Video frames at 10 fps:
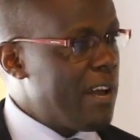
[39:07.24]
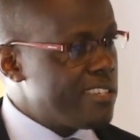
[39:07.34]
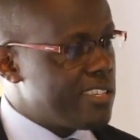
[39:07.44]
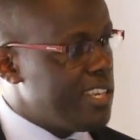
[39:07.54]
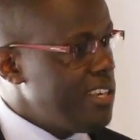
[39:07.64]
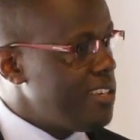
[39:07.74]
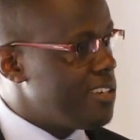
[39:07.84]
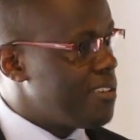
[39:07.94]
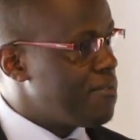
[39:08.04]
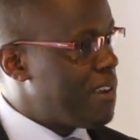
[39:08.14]
First
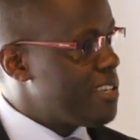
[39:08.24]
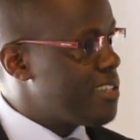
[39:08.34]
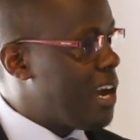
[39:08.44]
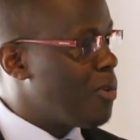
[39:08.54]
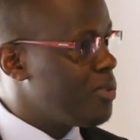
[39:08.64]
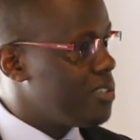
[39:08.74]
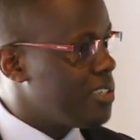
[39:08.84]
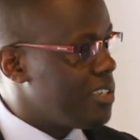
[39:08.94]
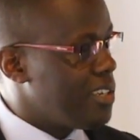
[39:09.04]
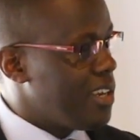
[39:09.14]
in, first out.
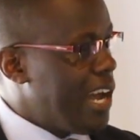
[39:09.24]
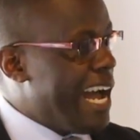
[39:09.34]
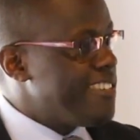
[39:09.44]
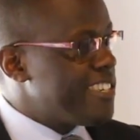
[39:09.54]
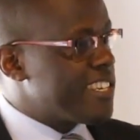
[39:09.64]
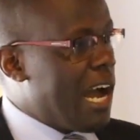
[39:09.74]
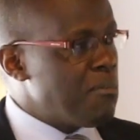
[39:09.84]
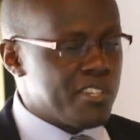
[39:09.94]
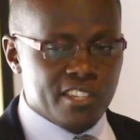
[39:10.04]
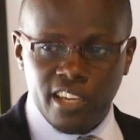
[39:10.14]
As it
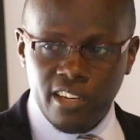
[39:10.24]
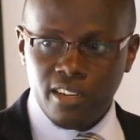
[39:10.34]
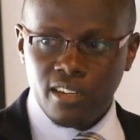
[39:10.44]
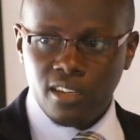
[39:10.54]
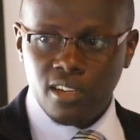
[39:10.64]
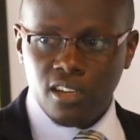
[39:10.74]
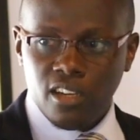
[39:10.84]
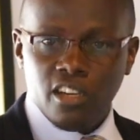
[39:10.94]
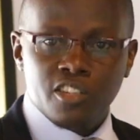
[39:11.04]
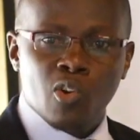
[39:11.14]
comes in,
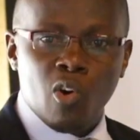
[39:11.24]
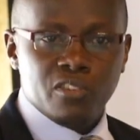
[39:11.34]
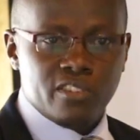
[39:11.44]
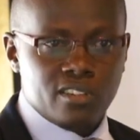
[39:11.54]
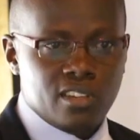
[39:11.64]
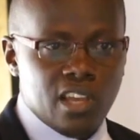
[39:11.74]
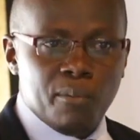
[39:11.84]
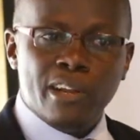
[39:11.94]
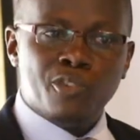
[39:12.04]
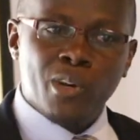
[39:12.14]
it goes.
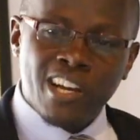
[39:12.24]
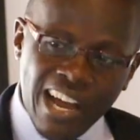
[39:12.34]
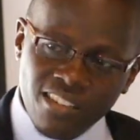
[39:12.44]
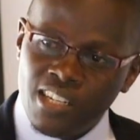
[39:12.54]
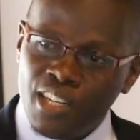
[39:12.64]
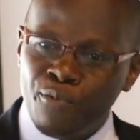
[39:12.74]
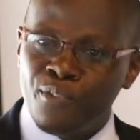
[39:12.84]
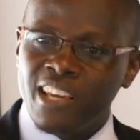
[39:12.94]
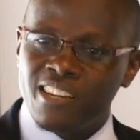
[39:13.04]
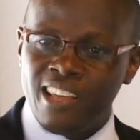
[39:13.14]
But we can't
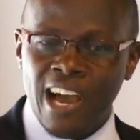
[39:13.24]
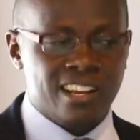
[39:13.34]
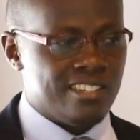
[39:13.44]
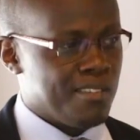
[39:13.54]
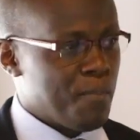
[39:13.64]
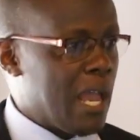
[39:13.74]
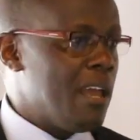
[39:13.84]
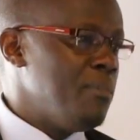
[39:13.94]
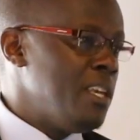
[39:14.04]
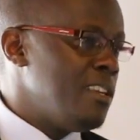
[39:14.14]
live like that.
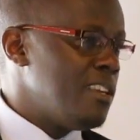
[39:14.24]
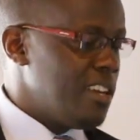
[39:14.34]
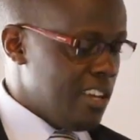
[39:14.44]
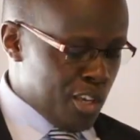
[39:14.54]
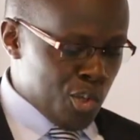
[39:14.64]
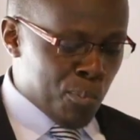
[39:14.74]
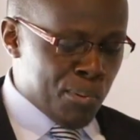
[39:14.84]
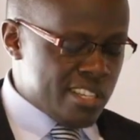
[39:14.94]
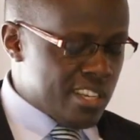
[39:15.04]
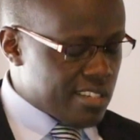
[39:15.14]
I mean,
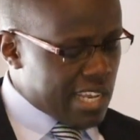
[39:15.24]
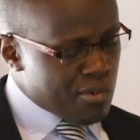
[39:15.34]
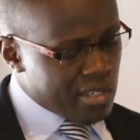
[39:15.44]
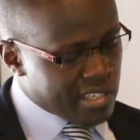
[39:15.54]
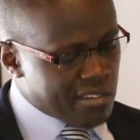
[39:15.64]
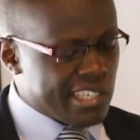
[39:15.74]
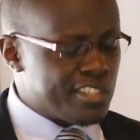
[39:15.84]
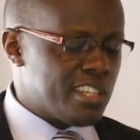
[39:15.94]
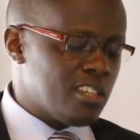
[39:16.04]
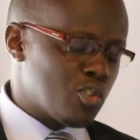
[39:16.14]
you pay
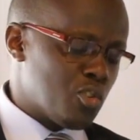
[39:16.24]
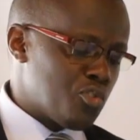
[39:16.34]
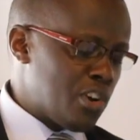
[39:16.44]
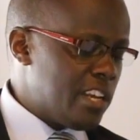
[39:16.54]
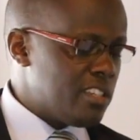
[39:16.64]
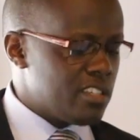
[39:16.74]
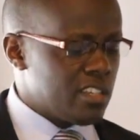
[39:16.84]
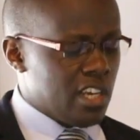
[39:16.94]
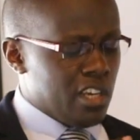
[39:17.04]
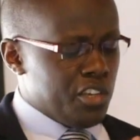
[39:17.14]
600,000 shillings on
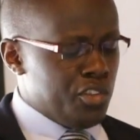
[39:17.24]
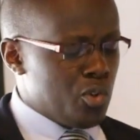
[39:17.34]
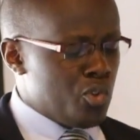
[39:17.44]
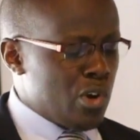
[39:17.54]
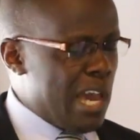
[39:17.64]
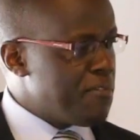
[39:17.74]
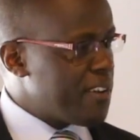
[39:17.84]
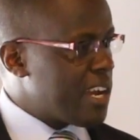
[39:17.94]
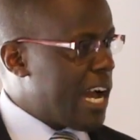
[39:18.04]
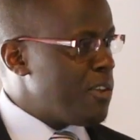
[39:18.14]
rent, you
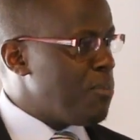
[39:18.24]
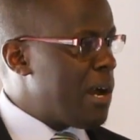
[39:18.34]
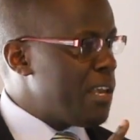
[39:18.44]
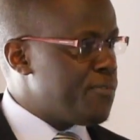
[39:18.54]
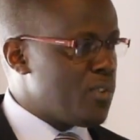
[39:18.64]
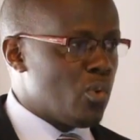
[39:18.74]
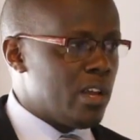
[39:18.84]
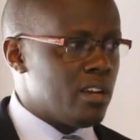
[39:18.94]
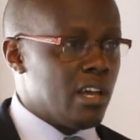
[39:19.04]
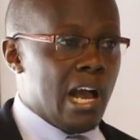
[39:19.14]
drive a car, you buy
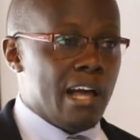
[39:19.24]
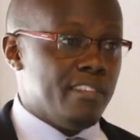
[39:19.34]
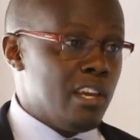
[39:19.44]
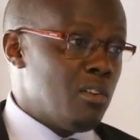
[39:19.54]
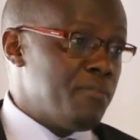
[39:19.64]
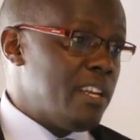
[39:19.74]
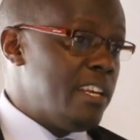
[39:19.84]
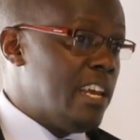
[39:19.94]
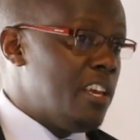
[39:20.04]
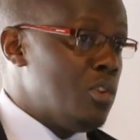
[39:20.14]
fuel. At the end of
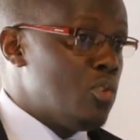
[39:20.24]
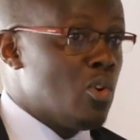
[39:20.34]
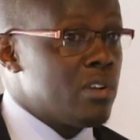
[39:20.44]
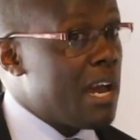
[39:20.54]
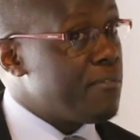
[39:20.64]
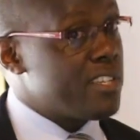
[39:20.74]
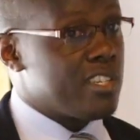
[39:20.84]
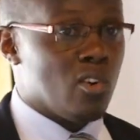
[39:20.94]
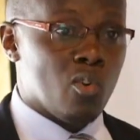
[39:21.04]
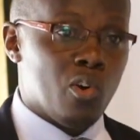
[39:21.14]
the day, you don't have
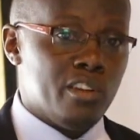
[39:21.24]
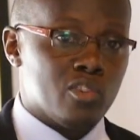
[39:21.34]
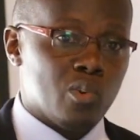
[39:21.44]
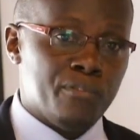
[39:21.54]
a single coin.